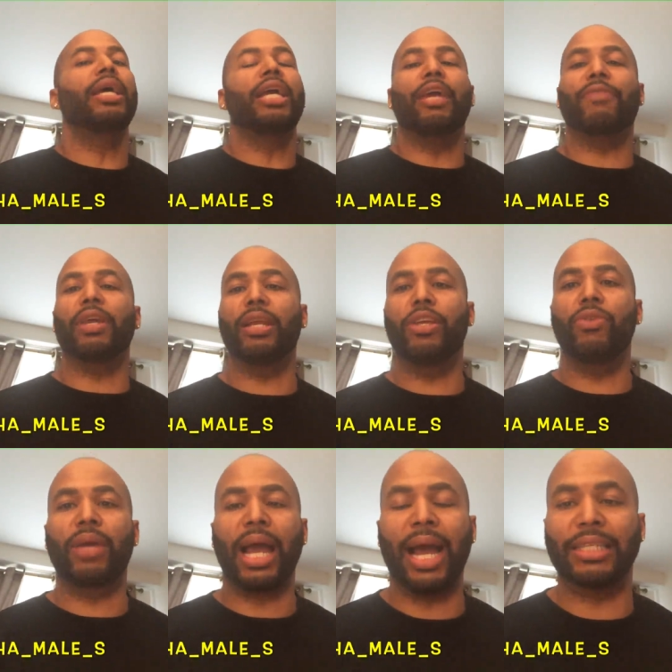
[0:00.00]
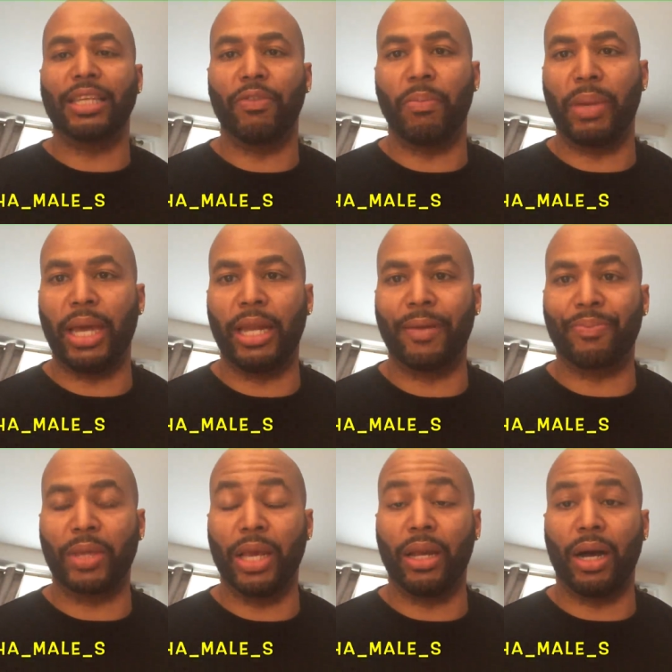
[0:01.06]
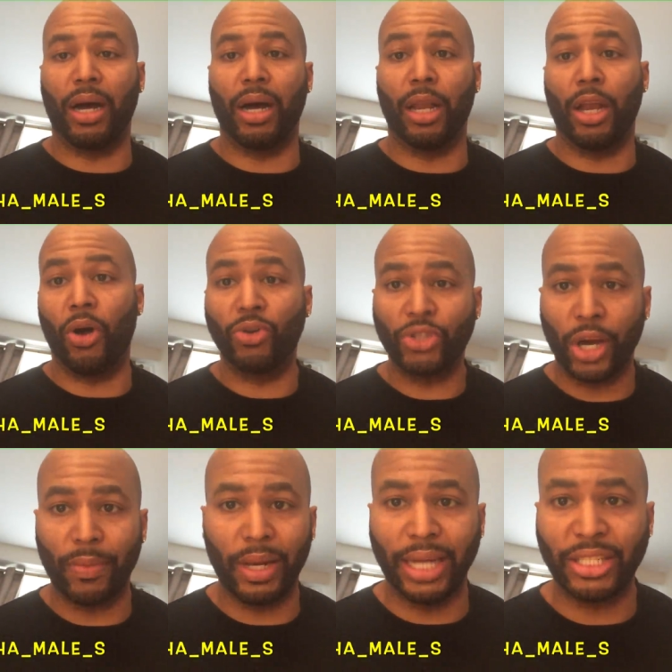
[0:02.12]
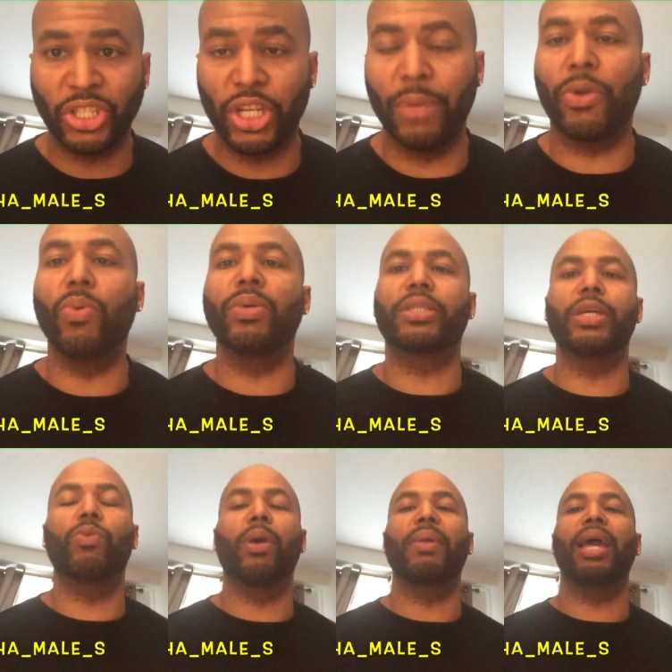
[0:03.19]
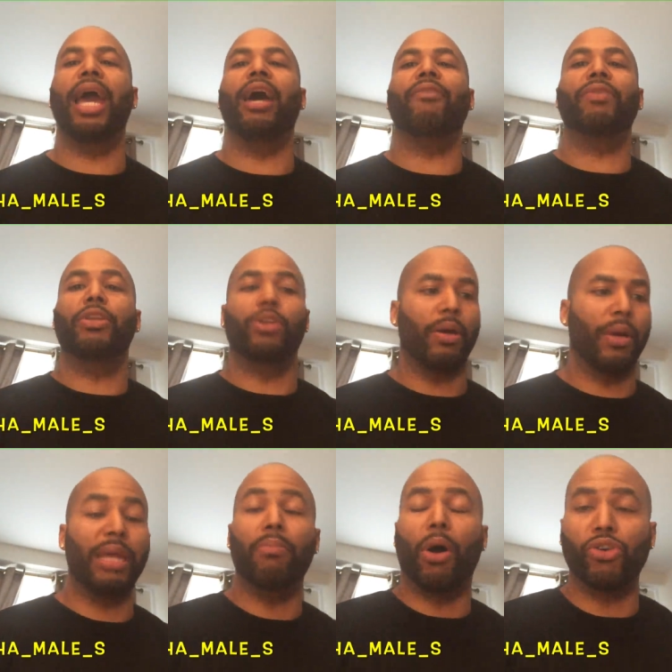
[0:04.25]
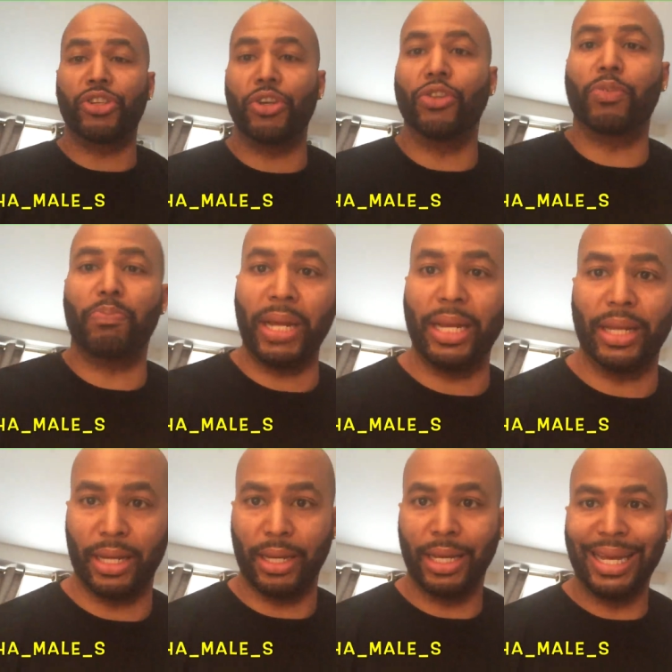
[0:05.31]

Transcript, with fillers: If any of you guys ever been in a uh, long-term relationship, you will see women have emotional spending.